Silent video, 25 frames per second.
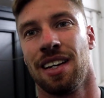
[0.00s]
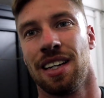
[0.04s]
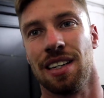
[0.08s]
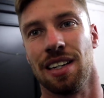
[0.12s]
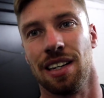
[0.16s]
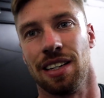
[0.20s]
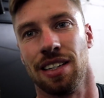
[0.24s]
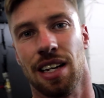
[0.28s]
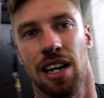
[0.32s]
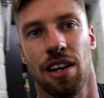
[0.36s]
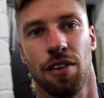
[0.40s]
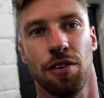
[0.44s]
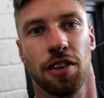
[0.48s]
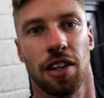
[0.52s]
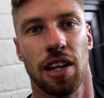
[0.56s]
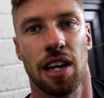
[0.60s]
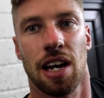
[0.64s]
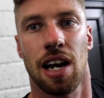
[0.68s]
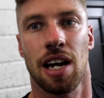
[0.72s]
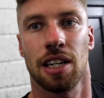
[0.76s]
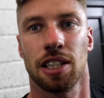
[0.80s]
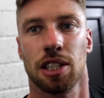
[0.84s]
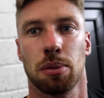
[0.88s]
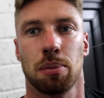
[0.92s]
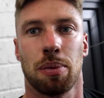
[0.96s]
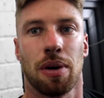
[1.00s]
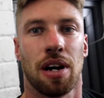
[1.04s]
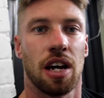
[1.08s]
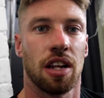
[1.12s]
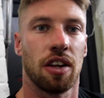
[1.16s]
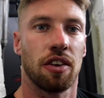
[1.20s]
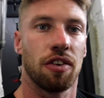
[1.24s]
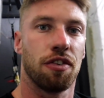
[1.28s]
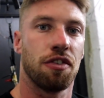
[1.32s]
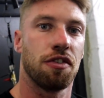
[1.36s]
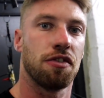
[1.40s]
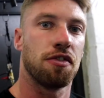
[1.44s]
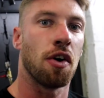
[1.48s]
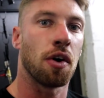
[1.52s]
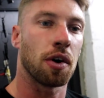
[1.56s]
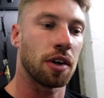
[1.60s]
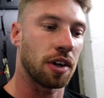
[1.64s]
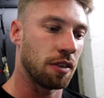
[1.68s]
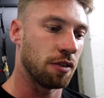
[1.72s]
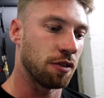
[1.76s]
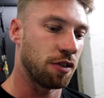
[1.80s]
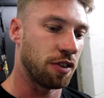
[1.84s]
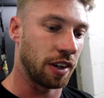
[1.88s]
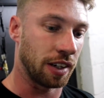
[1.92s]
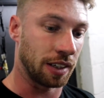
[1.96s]
Right, now for the hardest part of the
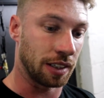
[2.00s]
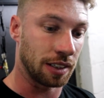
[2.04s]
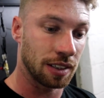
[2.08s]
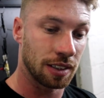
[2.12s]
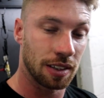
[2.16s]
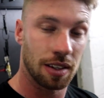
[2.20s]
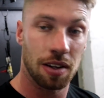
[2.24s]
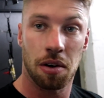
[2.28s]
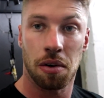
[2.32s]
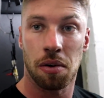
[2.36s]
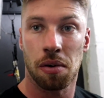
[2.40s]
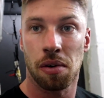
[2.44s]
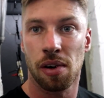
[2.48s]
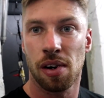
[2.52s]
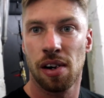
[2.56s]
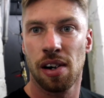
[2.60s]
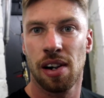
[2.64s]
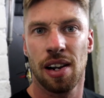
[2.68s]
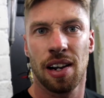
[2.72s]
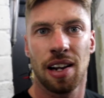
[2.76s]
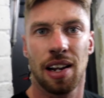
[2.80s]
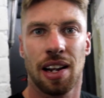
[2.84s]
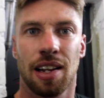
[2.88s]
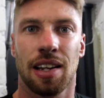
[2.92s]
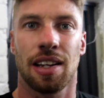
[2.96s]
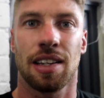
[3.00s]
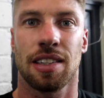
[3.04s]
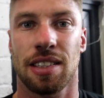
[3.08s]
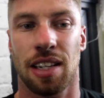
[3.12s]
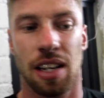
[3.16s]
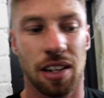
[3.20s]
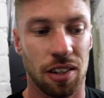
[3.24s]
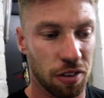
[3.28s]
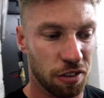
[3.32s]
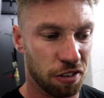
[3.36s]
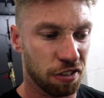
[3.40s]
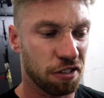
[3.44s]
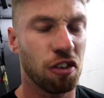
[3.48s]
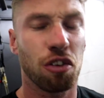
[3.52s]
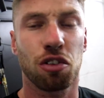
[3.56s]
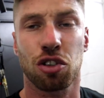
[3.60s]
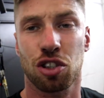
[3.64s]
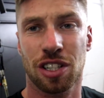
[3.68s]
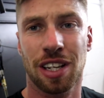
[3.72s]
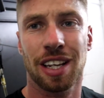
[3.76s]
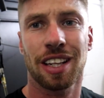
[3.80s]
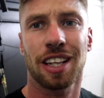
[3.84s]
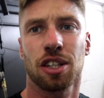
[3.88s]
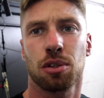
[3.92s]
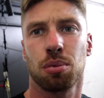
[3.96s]
fucking thing. Is how the fuck
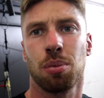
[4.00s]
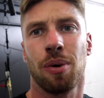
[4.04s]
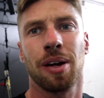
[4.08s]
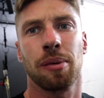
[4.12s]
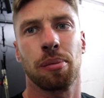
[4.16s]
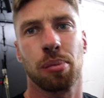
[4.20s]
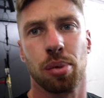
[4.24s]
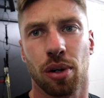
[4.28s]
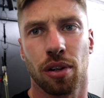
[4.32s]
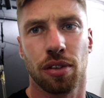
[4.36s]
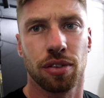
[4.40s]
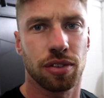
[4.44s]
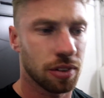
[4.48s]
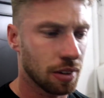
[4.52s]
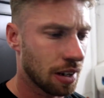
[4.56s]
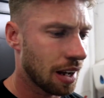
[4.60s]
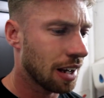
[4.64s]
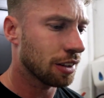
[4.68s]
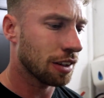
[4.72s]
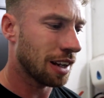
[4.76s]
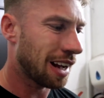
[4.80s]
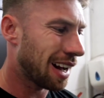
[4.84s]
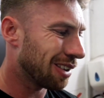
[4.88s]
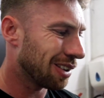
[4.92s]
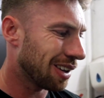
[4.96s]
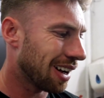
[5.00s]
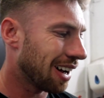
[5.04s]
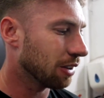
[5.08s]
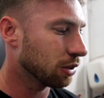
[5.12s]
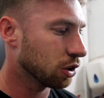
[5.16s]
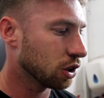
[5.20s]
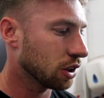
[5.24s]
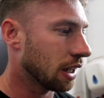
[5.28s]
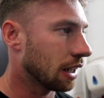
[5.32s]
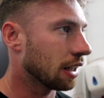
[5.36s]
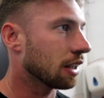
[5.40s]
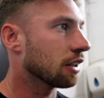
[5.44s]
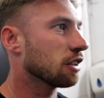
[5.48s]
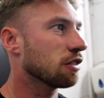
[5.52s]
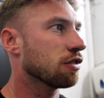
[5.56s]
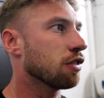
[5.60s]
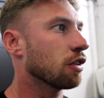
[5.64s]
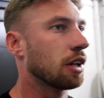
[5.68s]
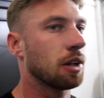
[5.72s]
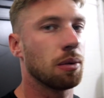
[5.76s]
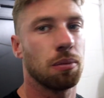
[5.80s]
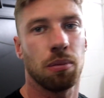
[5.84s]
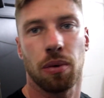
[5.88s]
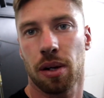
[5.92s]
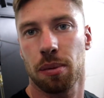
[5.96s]
do you get this wiper off? How do you get these
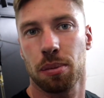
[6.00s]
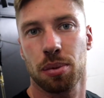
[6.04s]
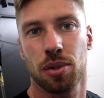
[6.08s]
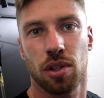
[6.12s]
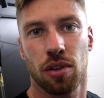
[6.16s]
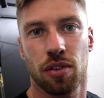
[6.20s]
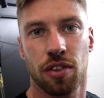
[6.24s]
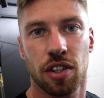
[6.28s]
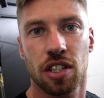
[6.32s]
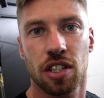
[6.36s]
fucking wipers off?